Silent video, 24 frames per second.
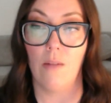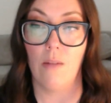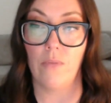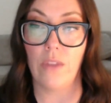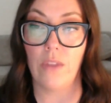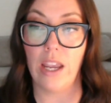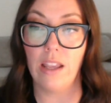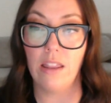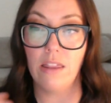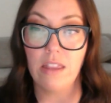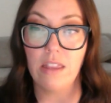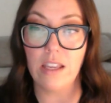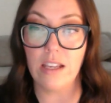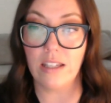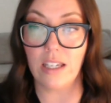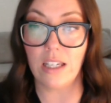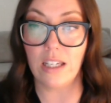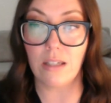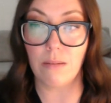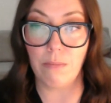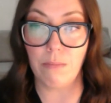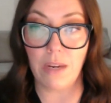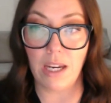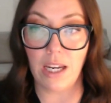And this
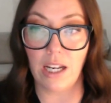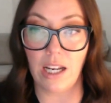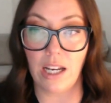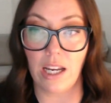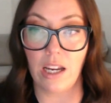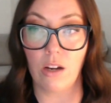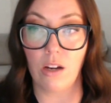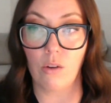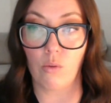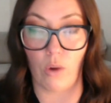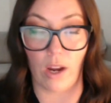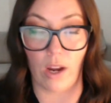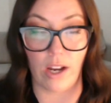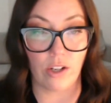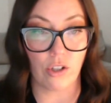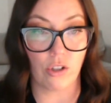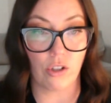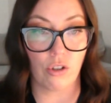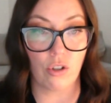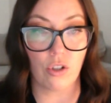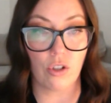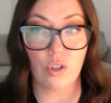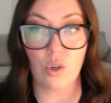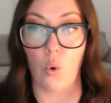is meeting
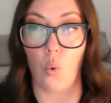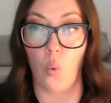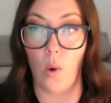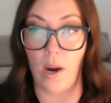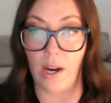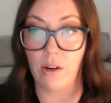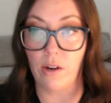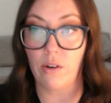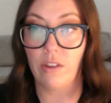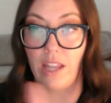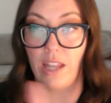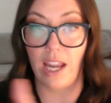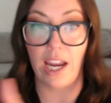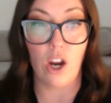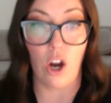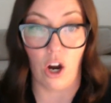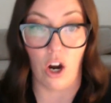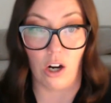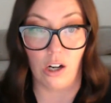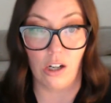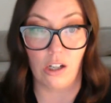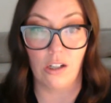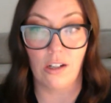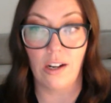renters where they
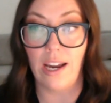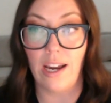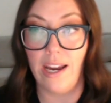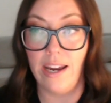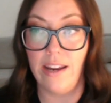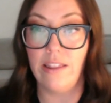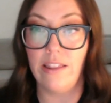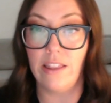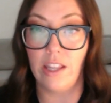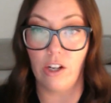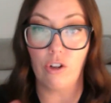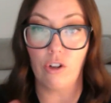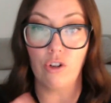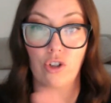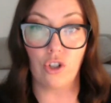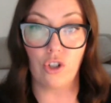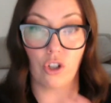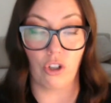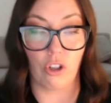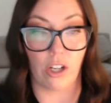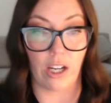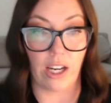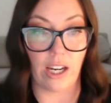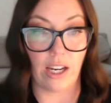are in their
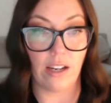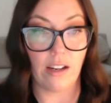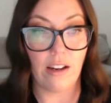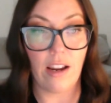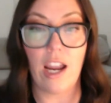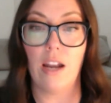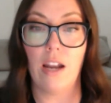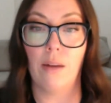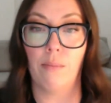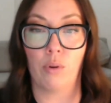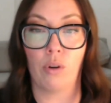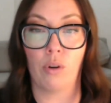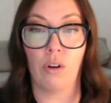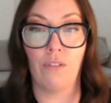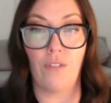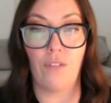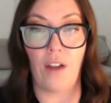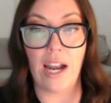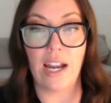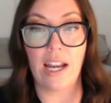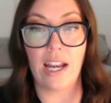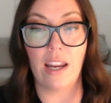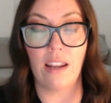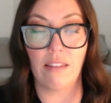journey and
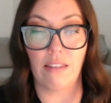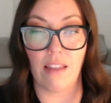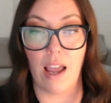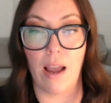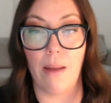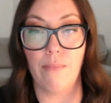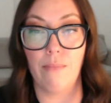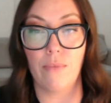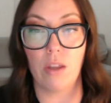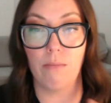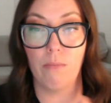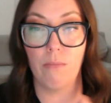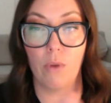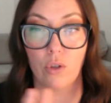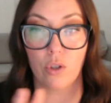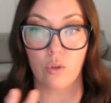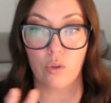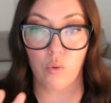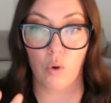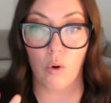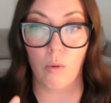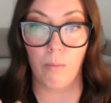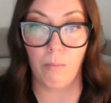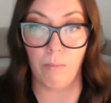providing them the most
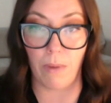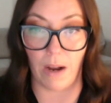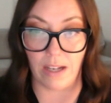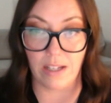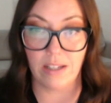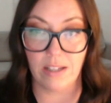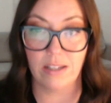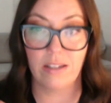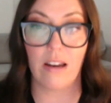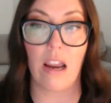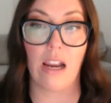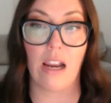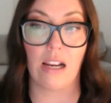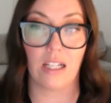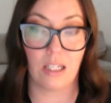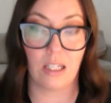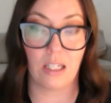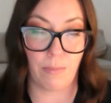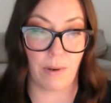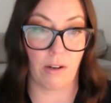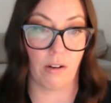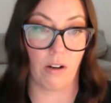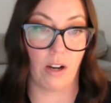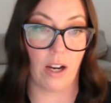robust
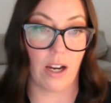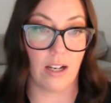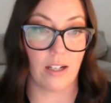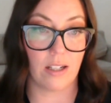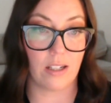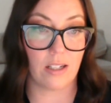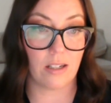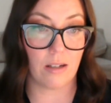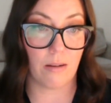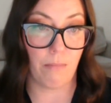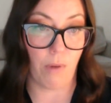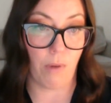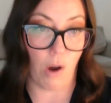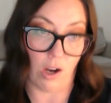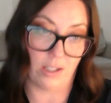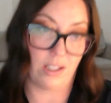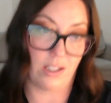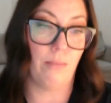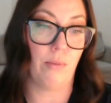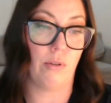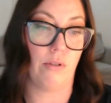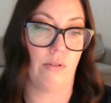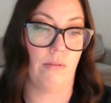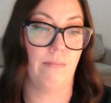experience
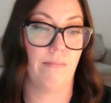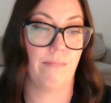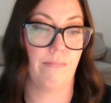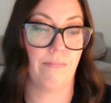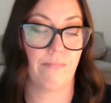possible.